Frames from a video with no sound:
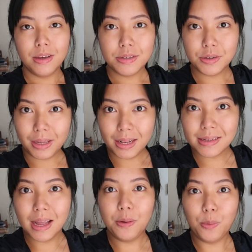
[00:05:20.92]
So it
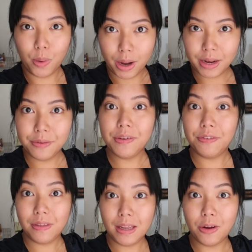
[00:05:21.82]
is now
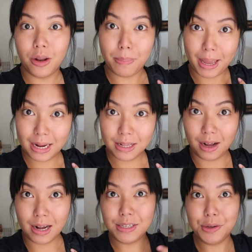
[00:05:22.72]
1:15 on my
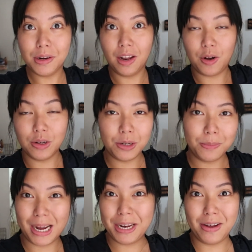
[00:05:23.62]
clock kasi yung clock ko
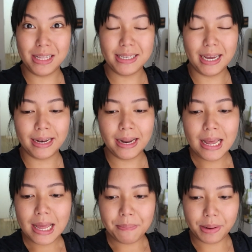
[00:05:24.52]
sobrang advanced yan.
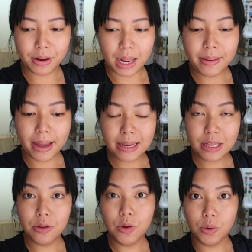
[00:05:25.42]
Pero grabe, I
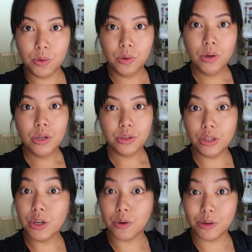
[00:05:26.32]
need to go to
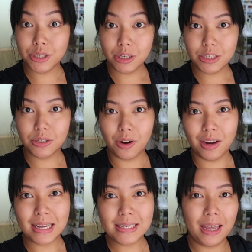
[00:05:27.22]
the grocery
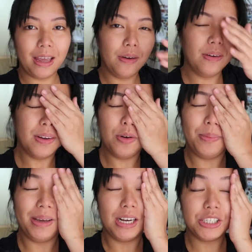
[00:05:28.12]
store kasi oh
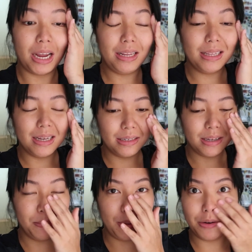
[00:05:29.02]
my gosh, I did
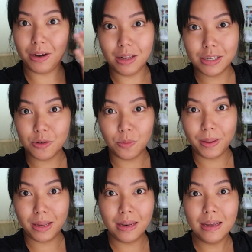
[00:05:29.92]
something really
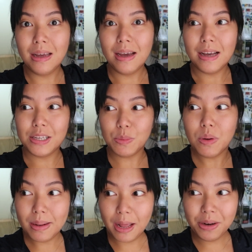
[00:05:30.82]
stupid. So
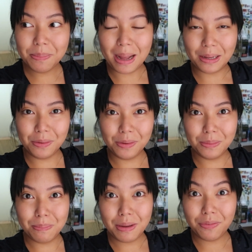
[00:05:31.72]
bumili ako ng bagong
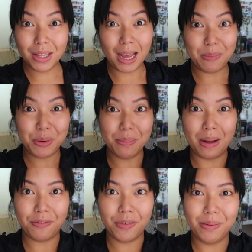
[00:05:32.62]
beef ni Kaimu,
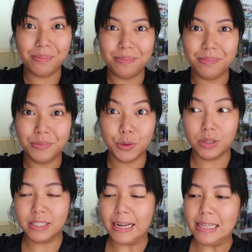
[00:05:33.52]
diba, from
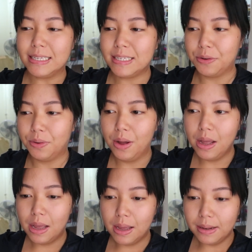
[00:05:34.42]
Rustan. So
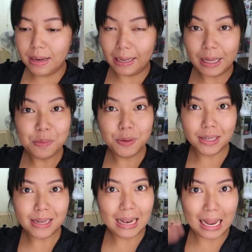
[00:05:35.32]
nilagay ko
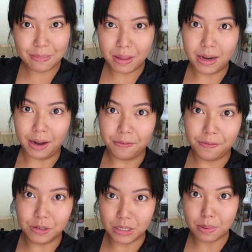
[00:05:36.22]
muna sa ilalim ng
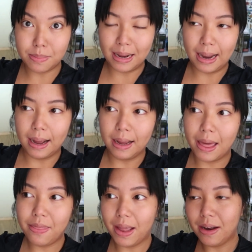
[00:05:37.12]
ref, so sa baba lang.
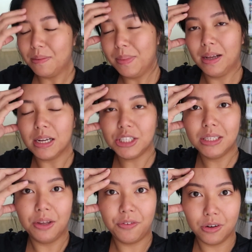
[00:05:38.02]
And then oh my gosh,
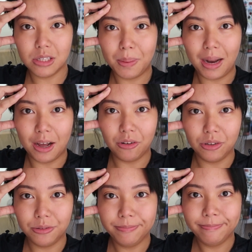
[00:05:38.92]
nag-defrost pala
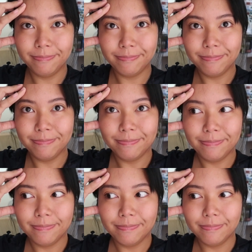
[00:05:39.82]
ako.
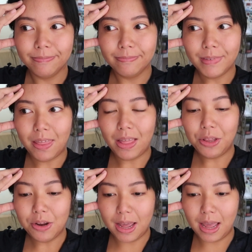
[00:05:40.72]
And
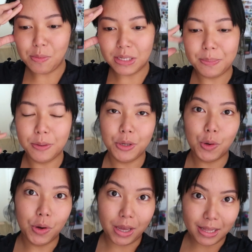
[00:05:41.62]
then today I was supposed
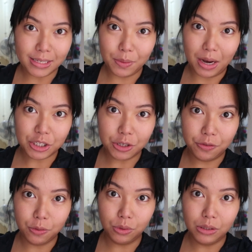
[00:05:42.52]
to cook it kasi wala na
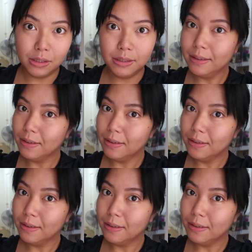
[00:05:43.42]
siyang food.